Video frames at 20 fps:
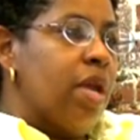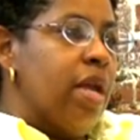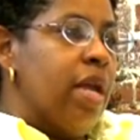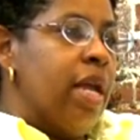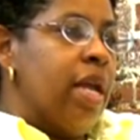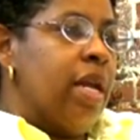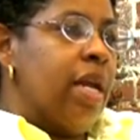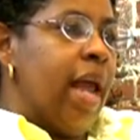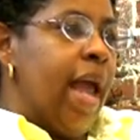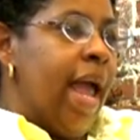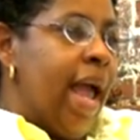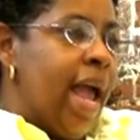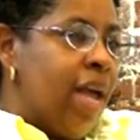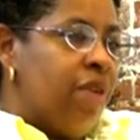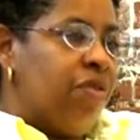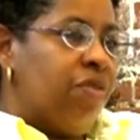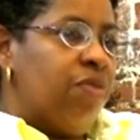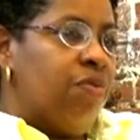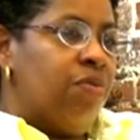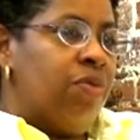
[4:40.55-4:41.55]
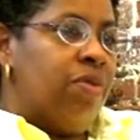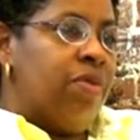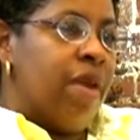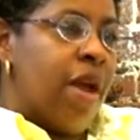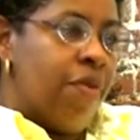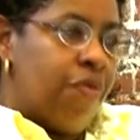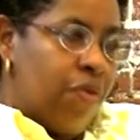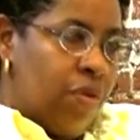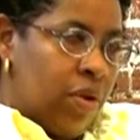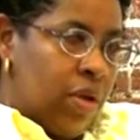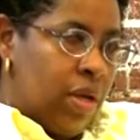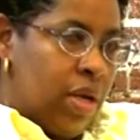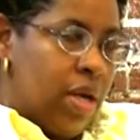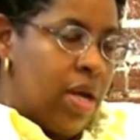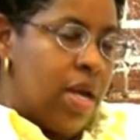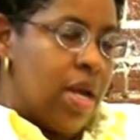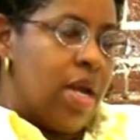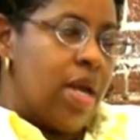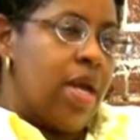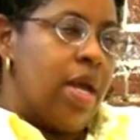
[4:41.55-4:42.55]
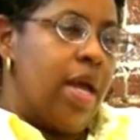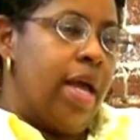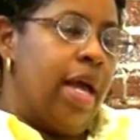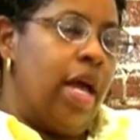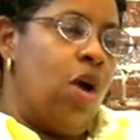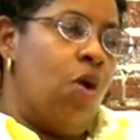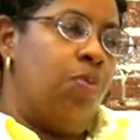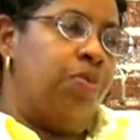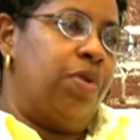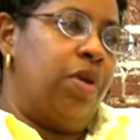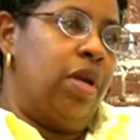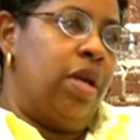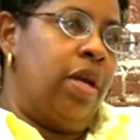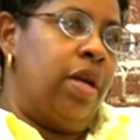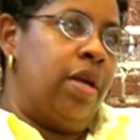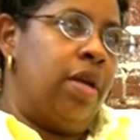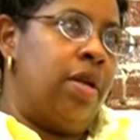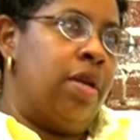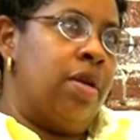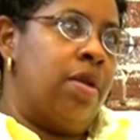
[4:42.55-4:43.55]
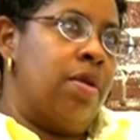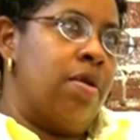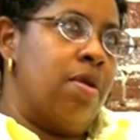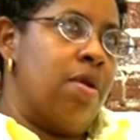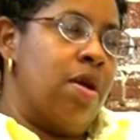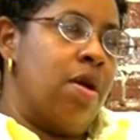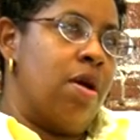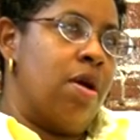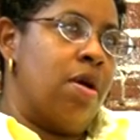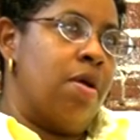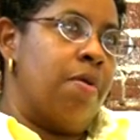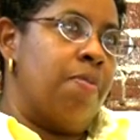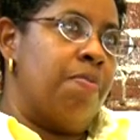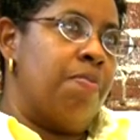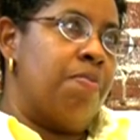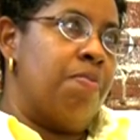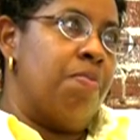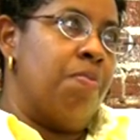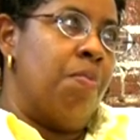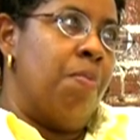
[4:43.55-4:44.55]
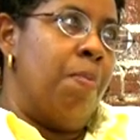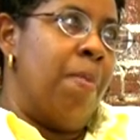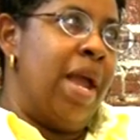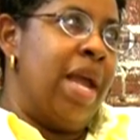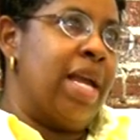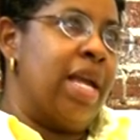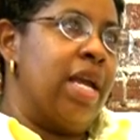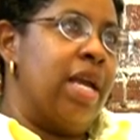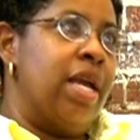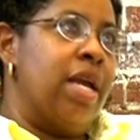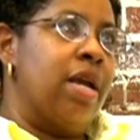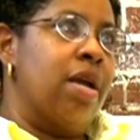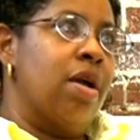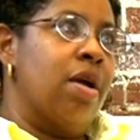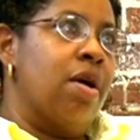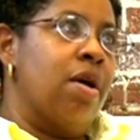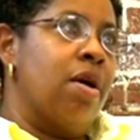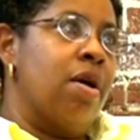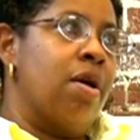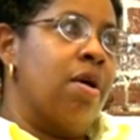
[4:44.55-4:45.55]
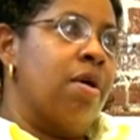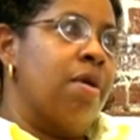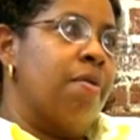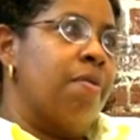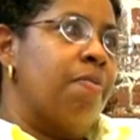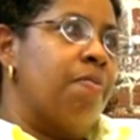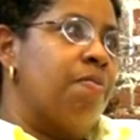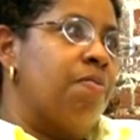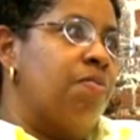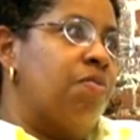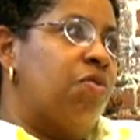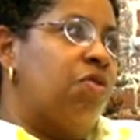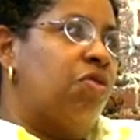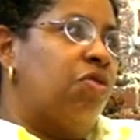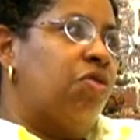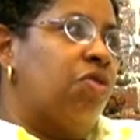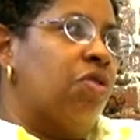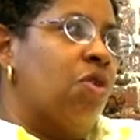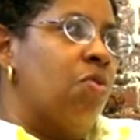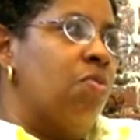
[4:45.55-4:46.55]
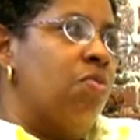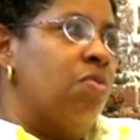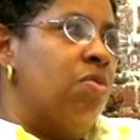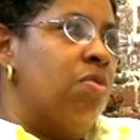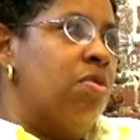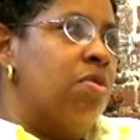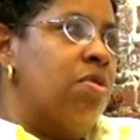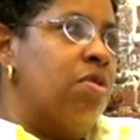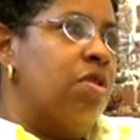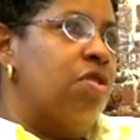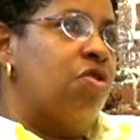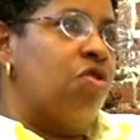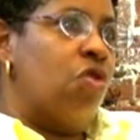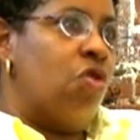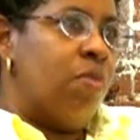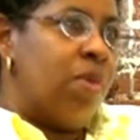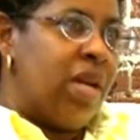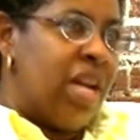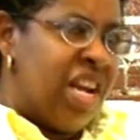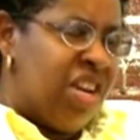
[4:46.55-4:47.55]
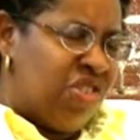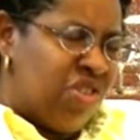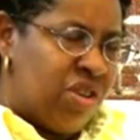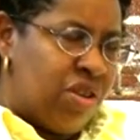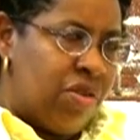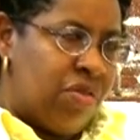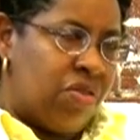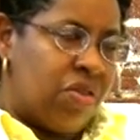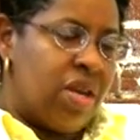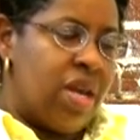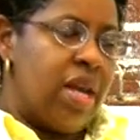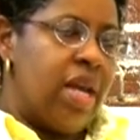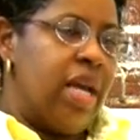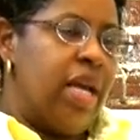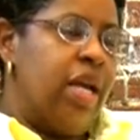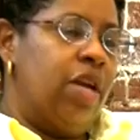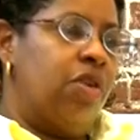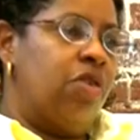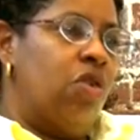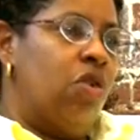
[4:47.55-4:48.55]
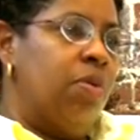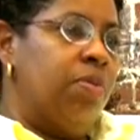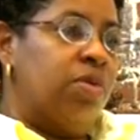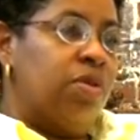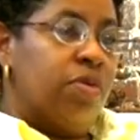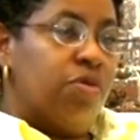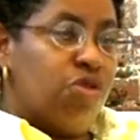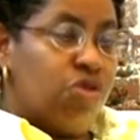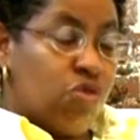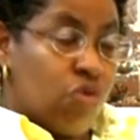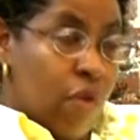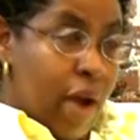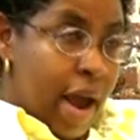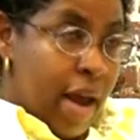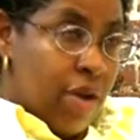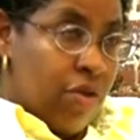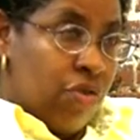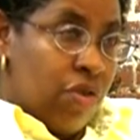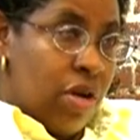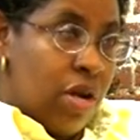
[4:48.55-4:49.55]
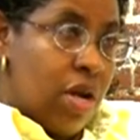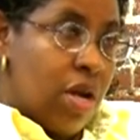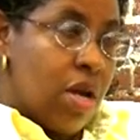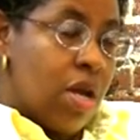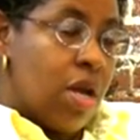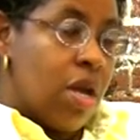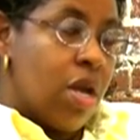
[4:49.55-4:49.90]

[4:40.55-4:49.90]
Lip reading: It has definitely helped in making certain determinations in terms of strategy.